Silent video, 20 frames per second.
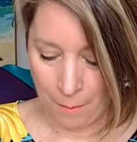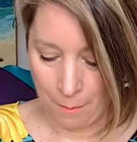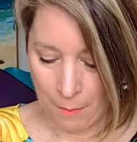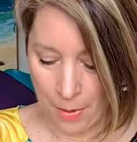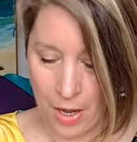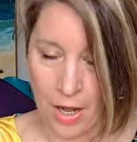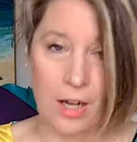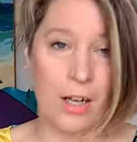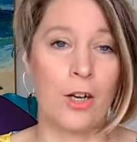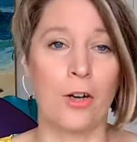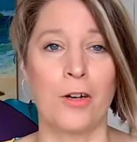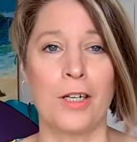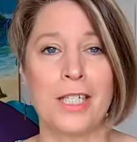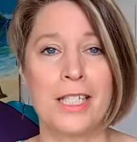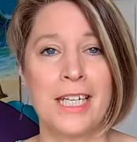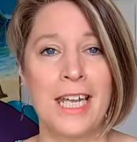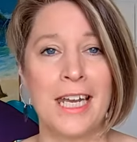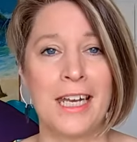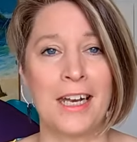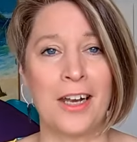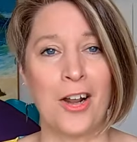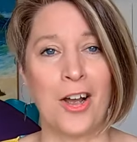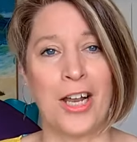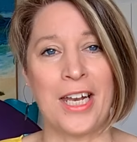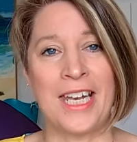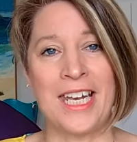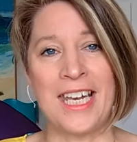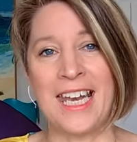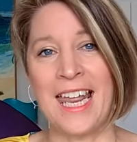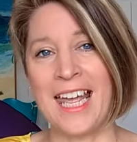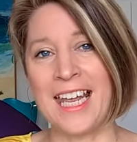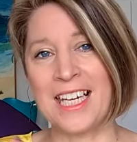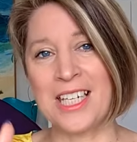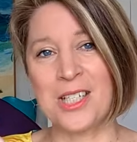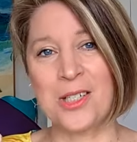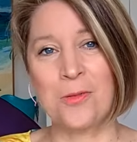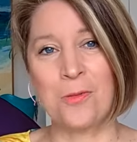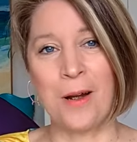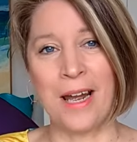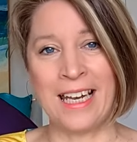but Christine and I
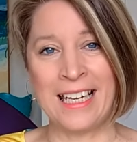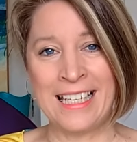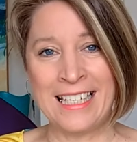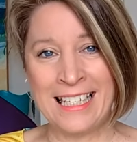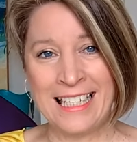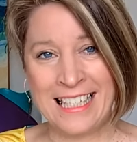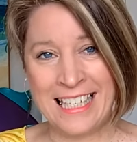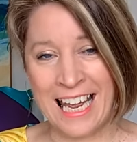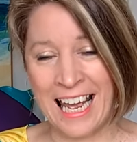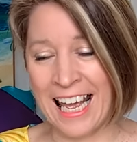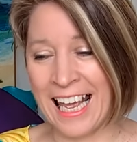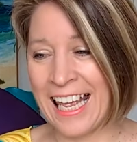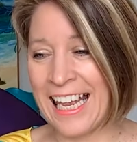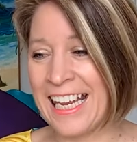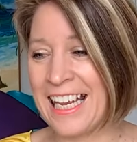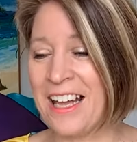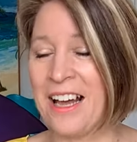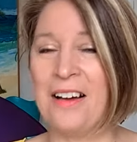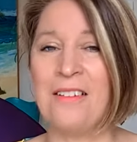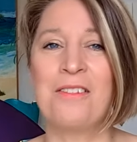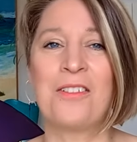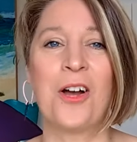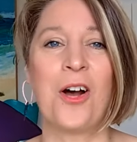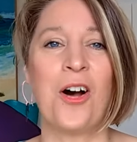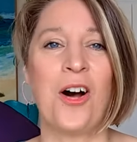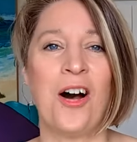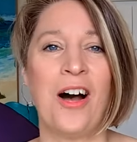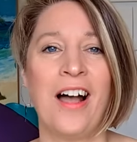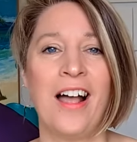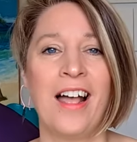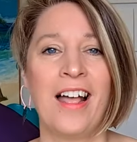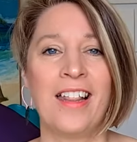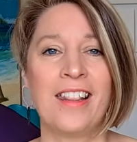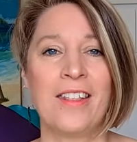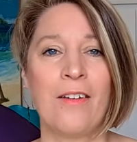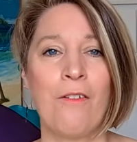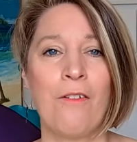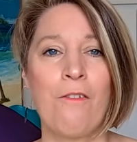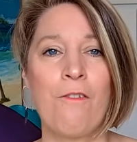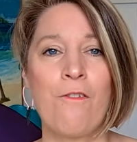next Wednesday have got
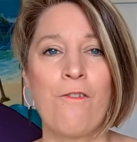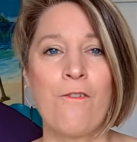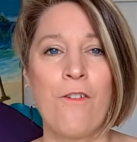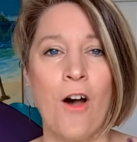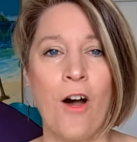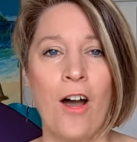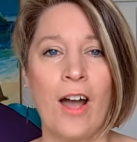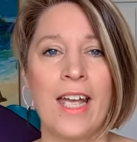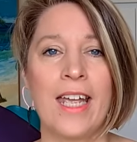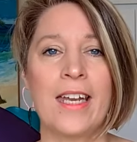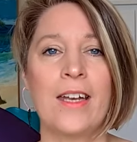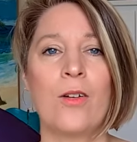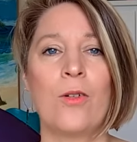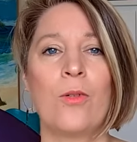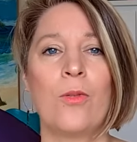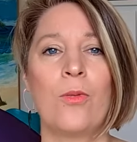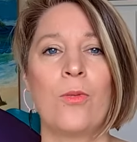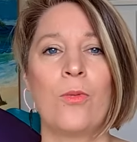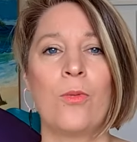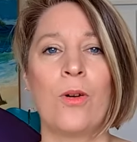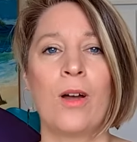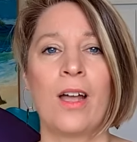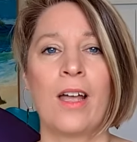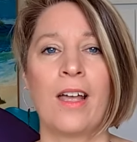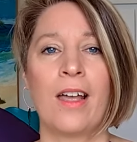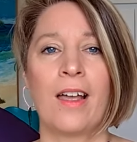the final